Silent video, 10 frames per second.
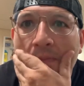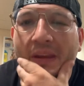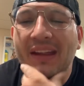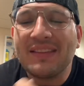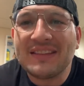
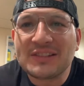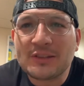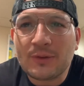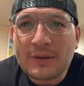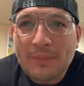And this
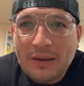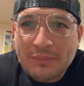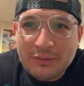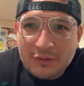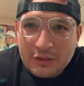story might
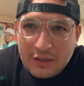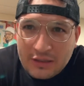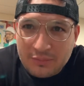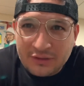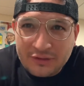be
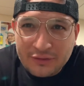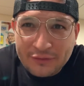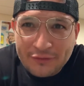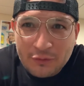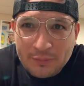relatable to a
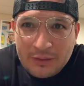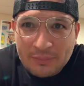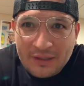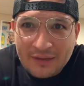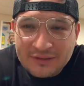few
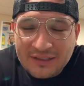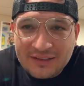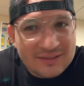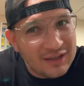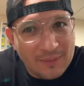people out
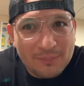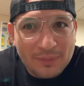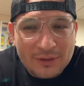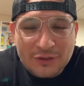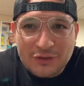there. I'm
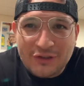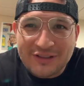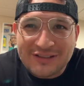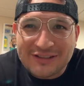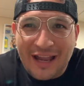pretty sure
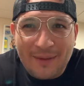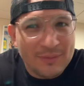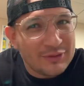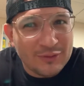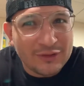this has
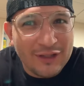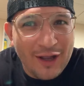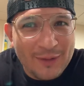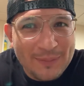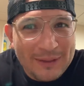happened to a
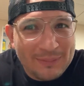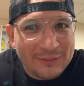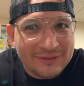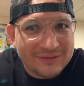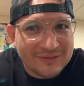lot of
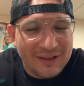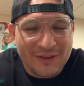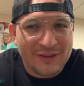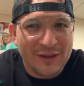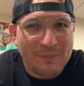people
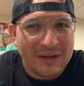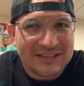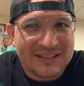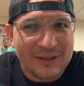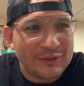other than
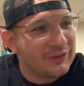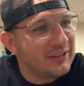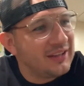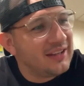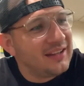myself.
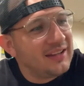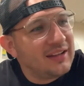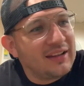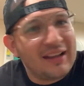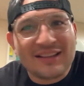
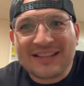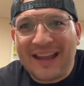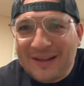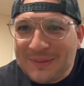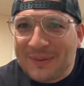Has
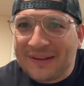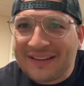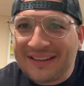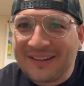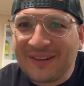
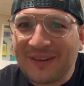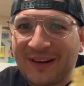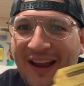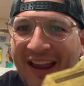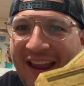anybody
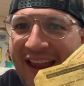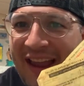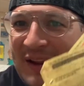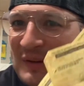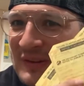or
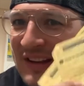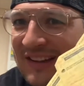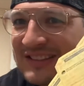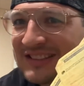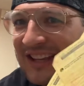anyone
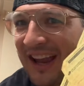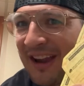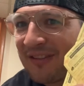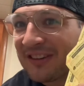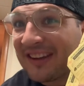else
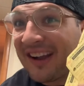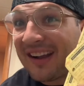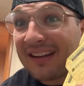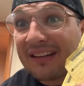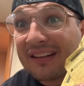ever
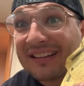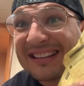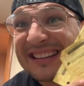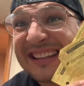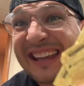got
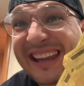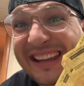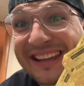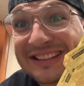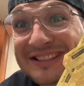
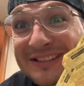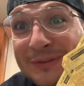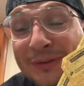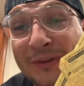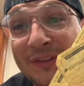tickets
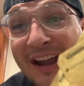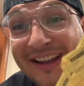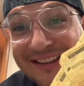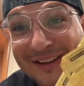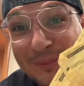for
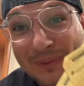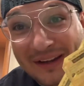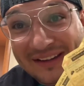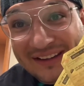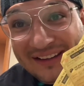riding their
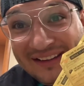bike?